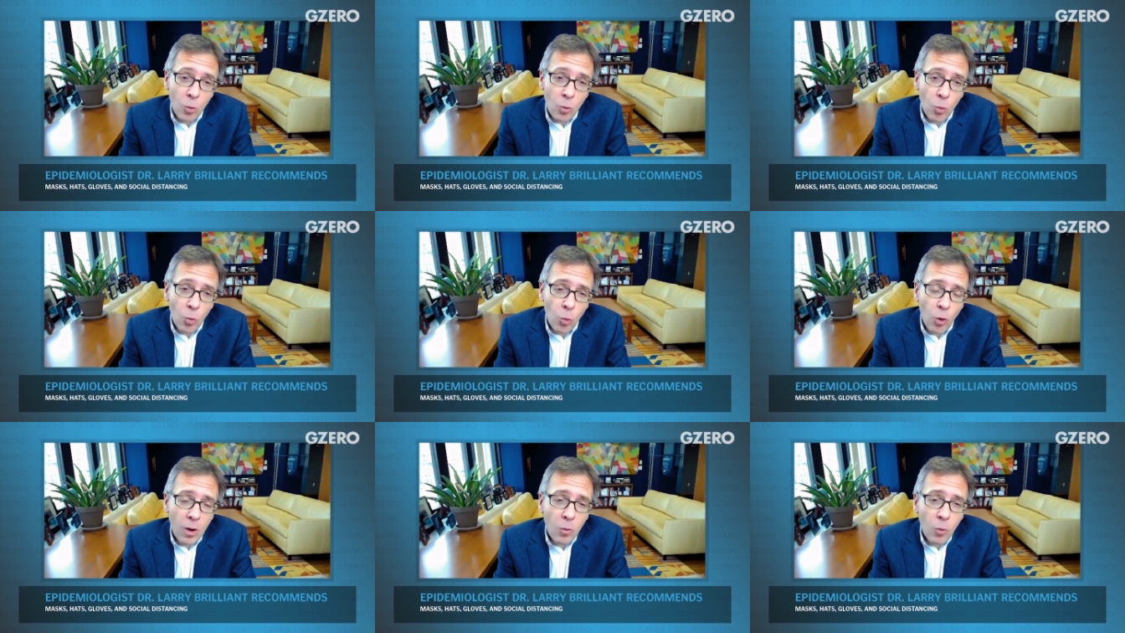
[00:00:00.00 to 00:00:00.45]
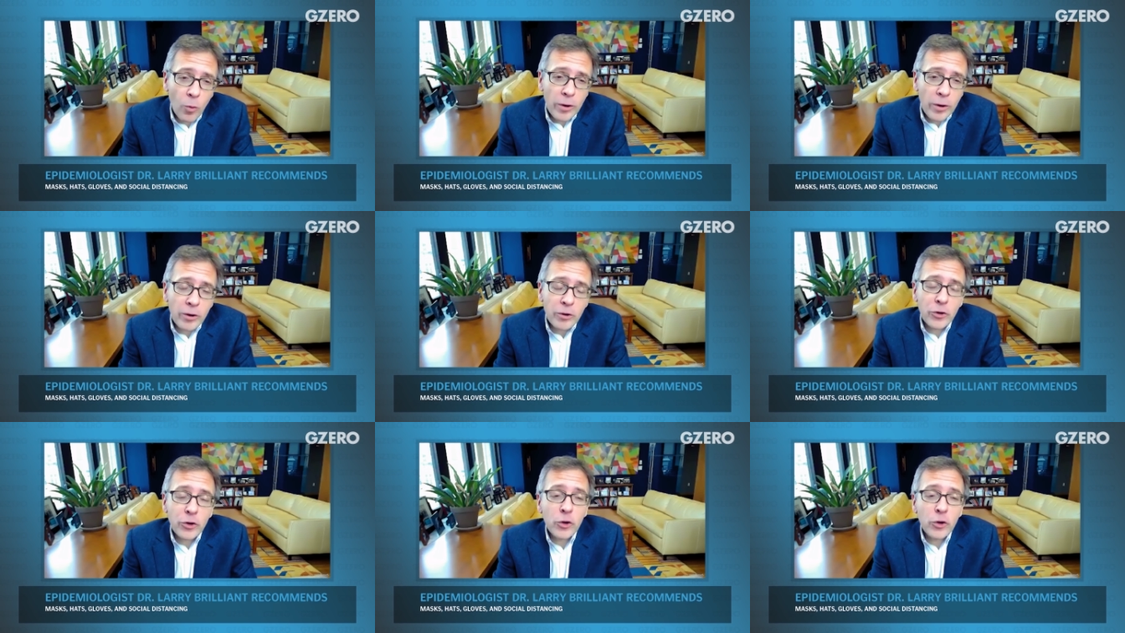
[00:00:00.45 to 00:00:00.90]
what
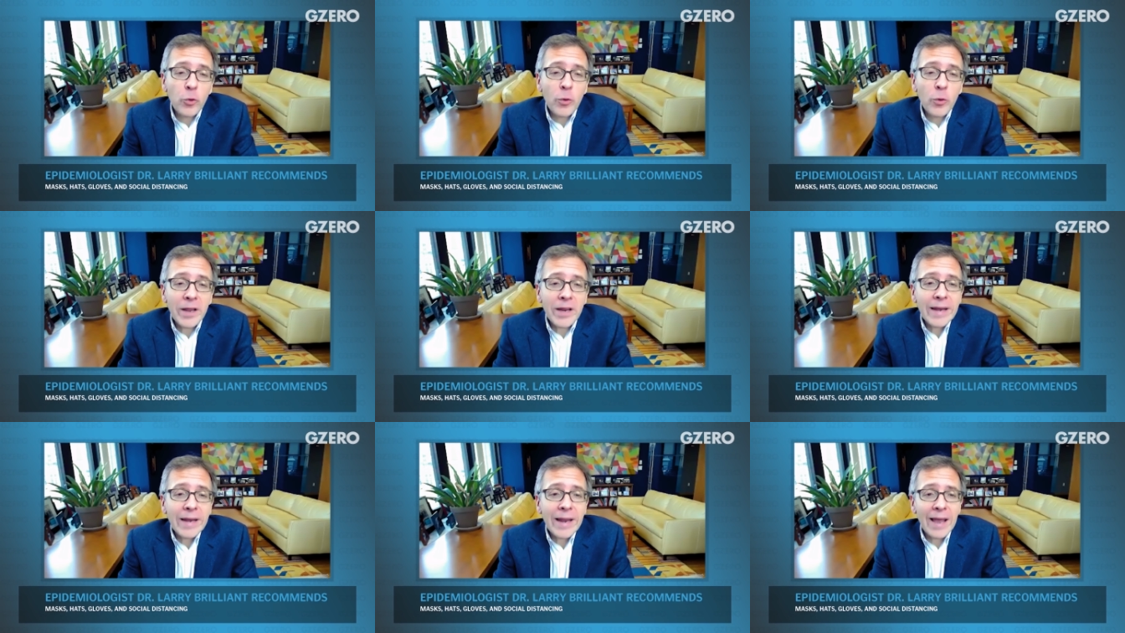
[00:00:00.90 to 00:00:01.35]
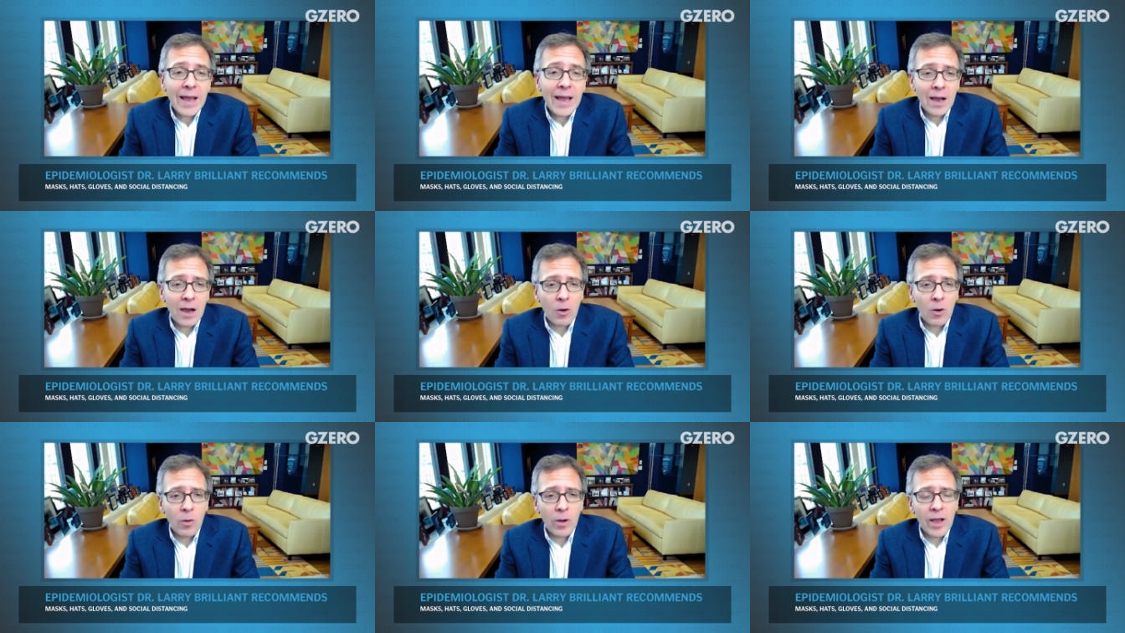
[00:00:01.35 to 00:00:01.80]
we're doing
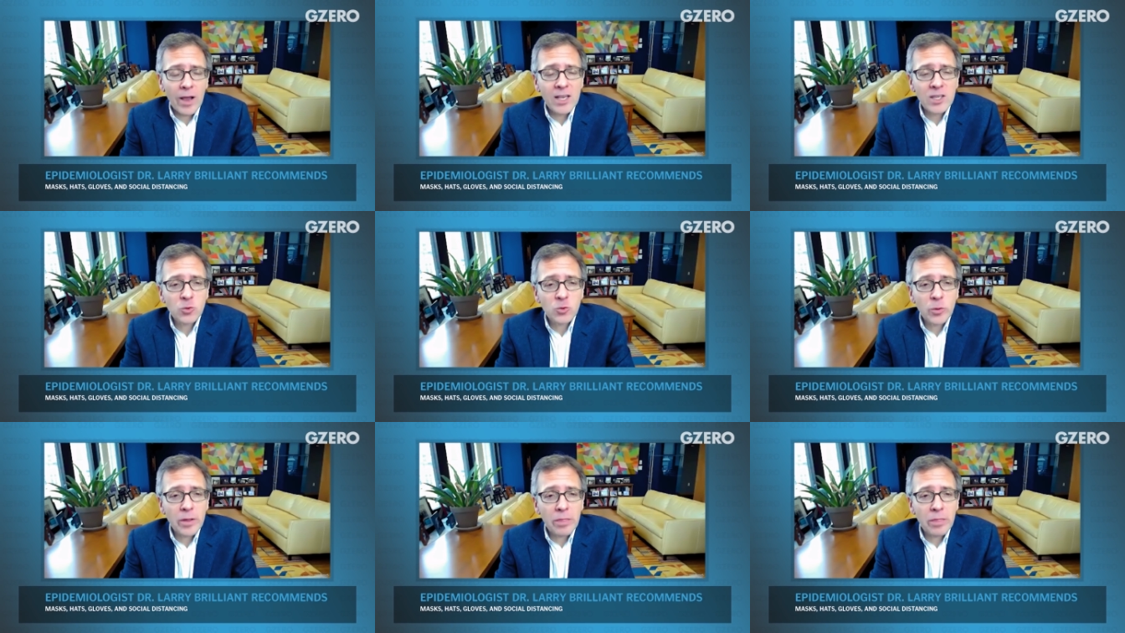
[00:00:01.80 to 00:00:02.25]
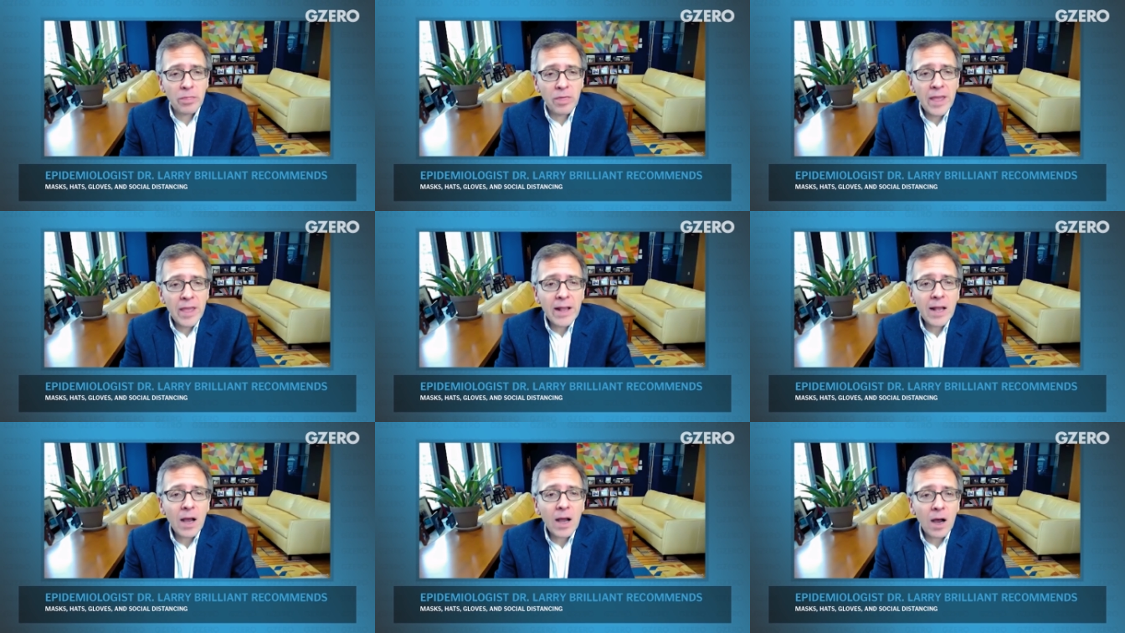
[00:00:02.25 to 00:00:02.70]
now as we
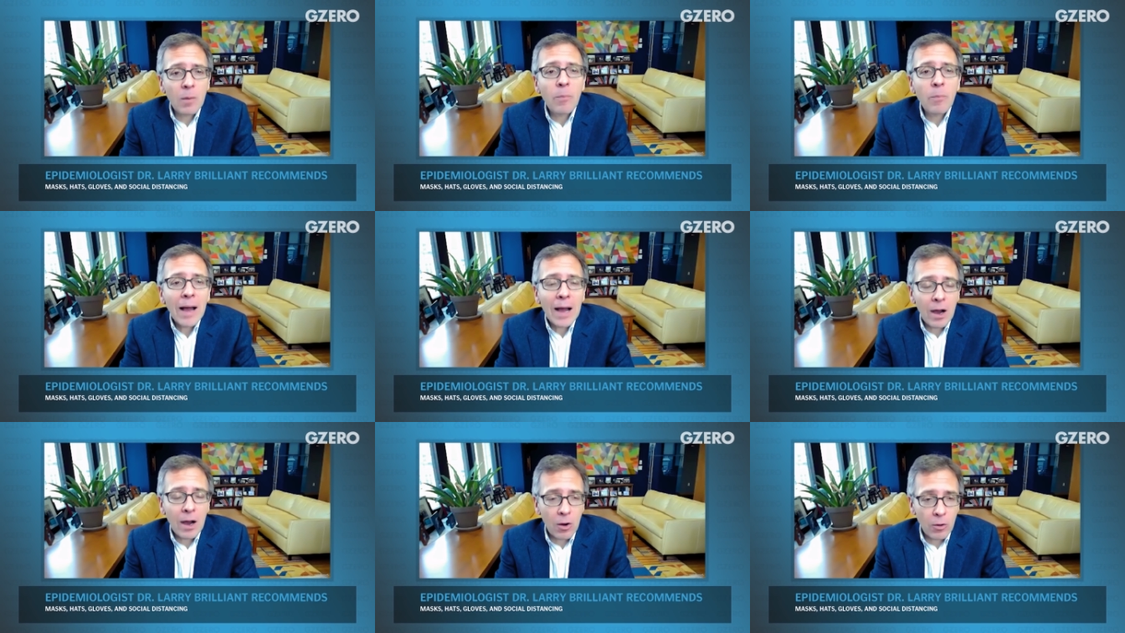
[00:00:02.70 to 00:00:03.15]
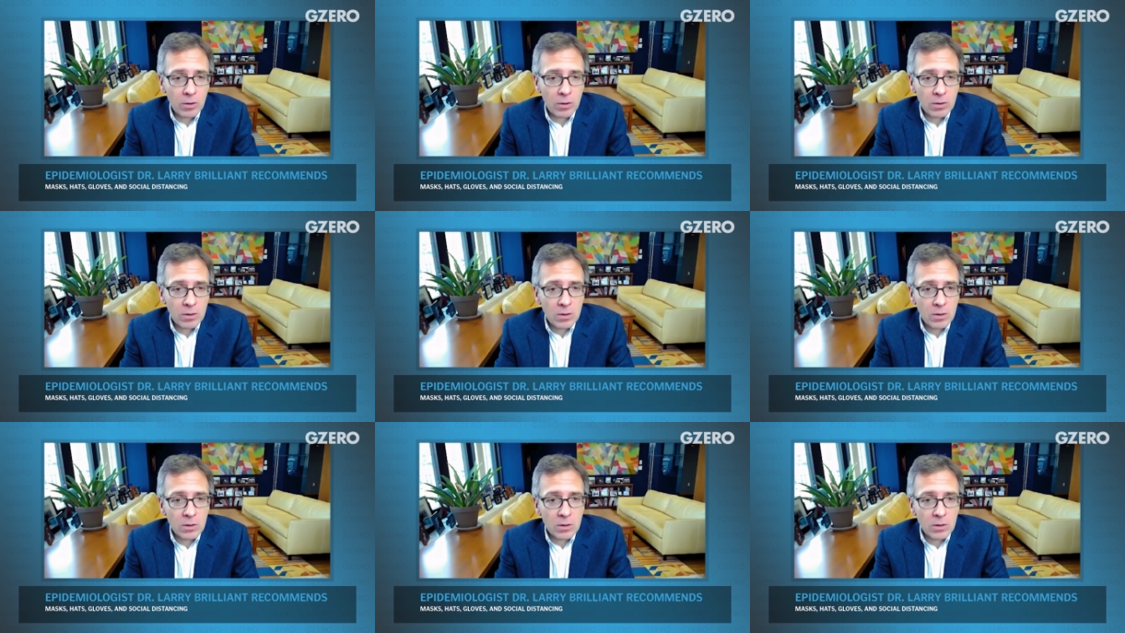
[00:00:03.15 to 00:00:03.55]
think about